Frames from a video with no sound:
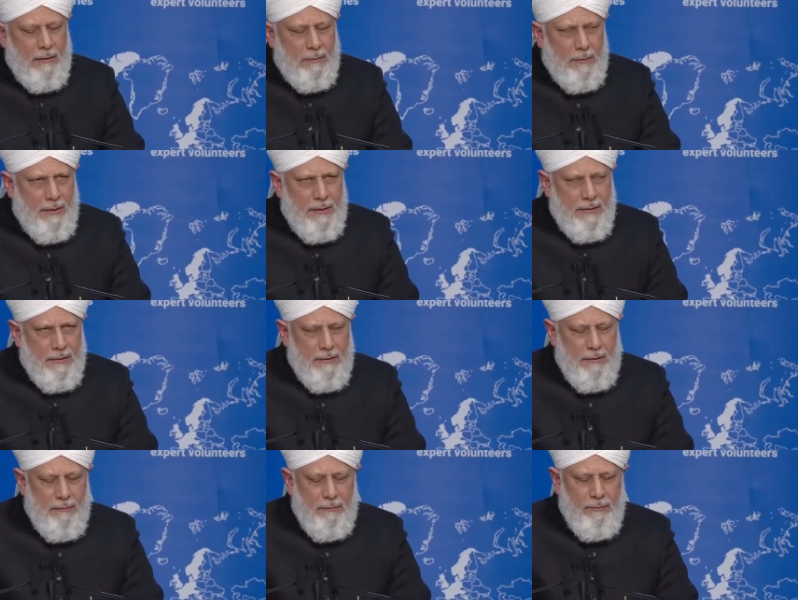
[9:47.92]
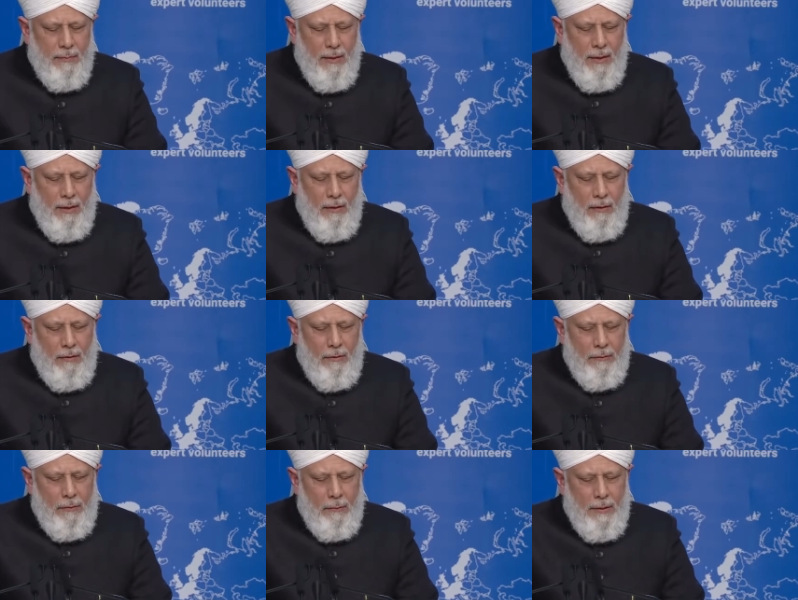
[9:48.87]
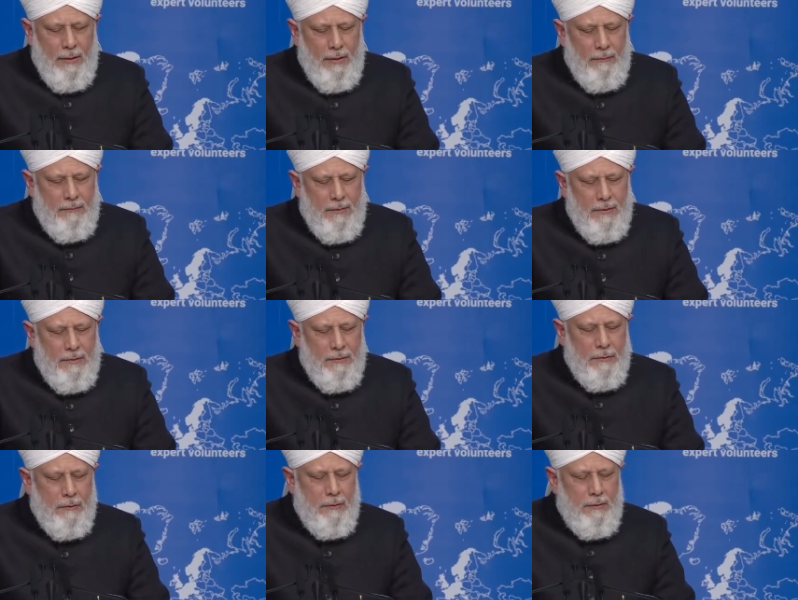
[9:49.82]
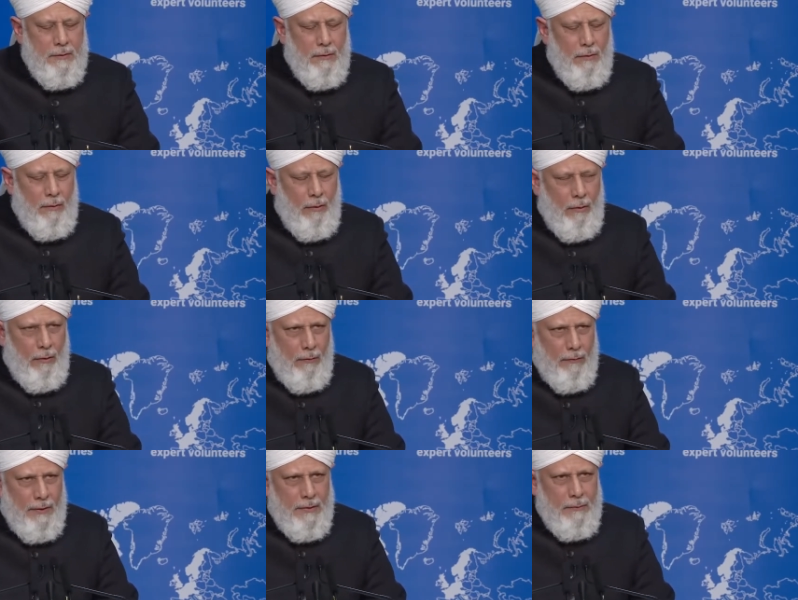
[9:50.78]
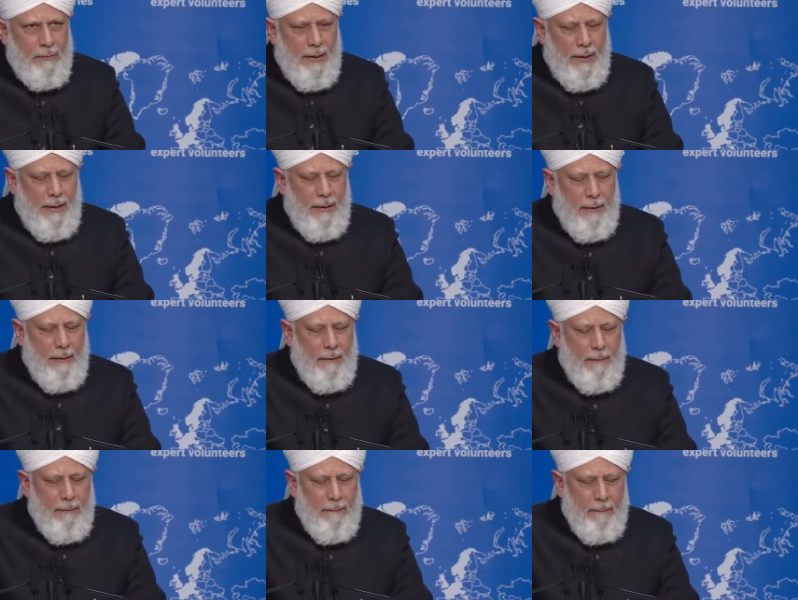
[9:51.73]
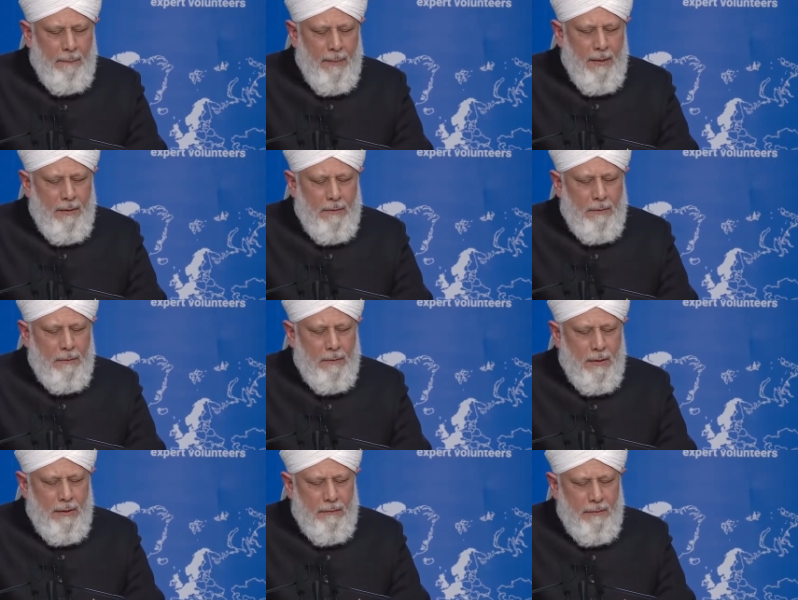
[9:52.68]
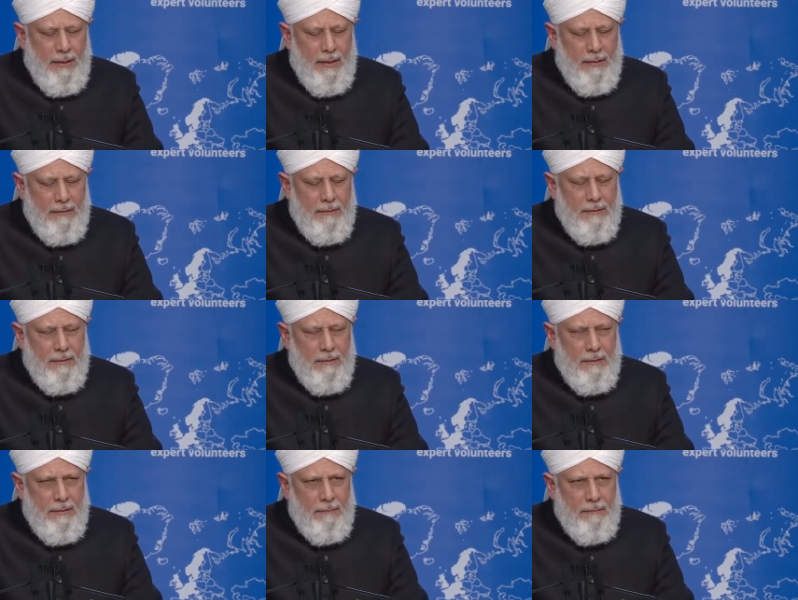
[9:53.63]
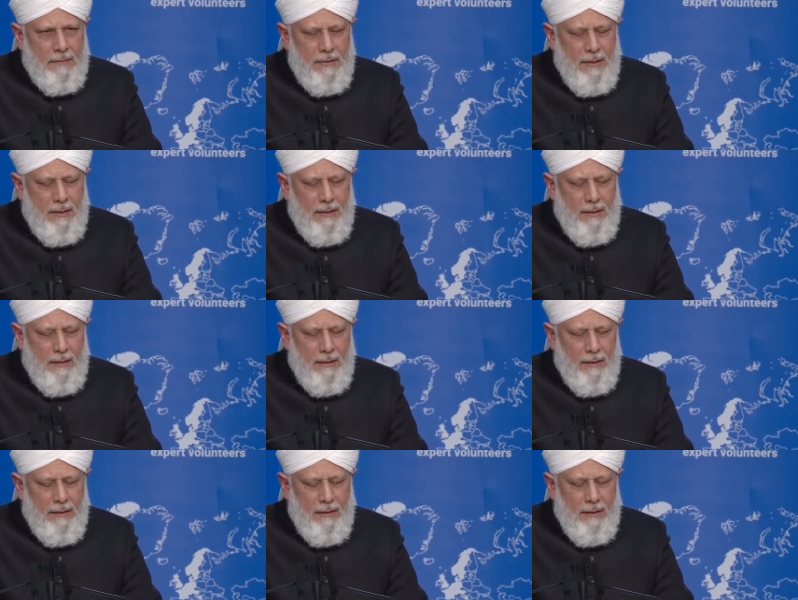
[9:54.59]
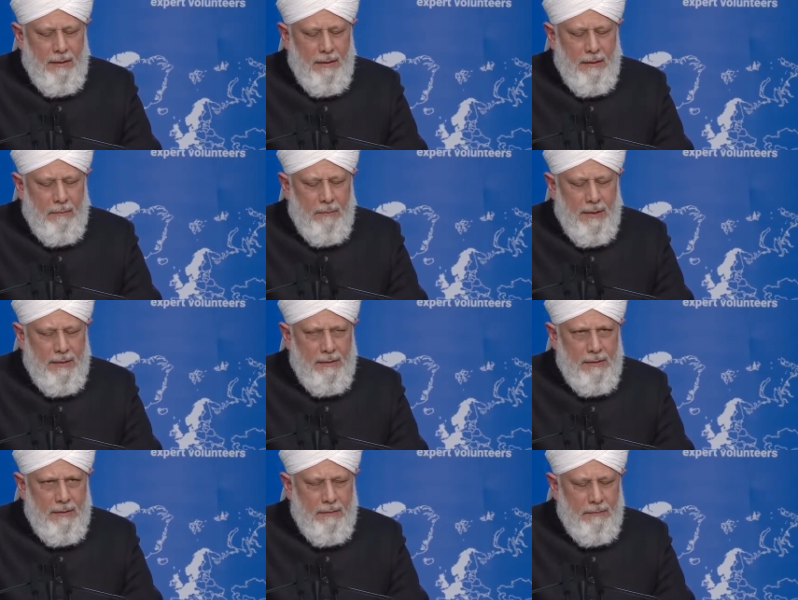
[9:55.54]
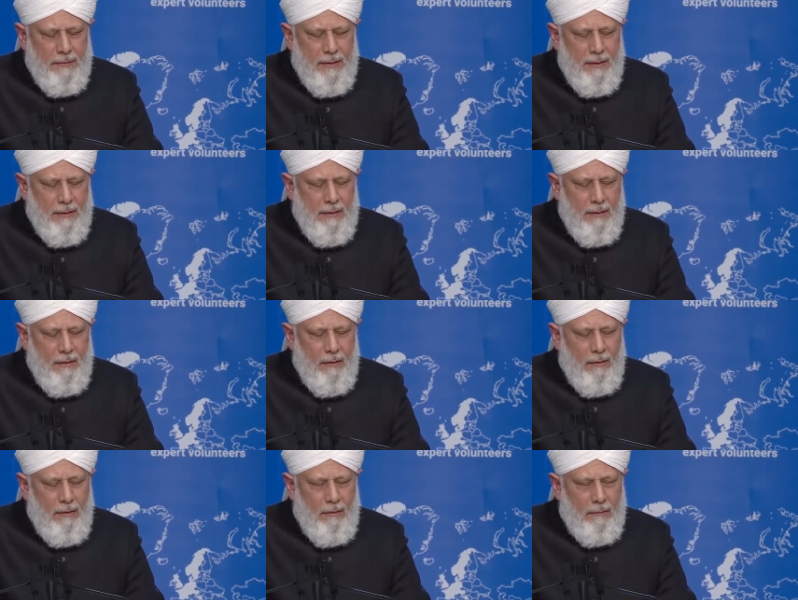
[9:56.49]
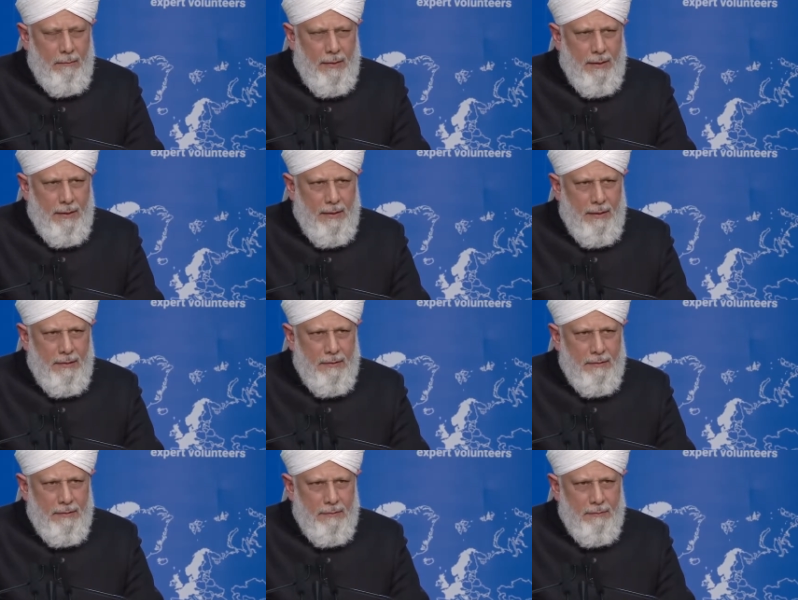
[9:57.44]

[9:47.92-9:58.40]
aspiration of humanity first should always be to alleviate the physical and mental suffering of mankind.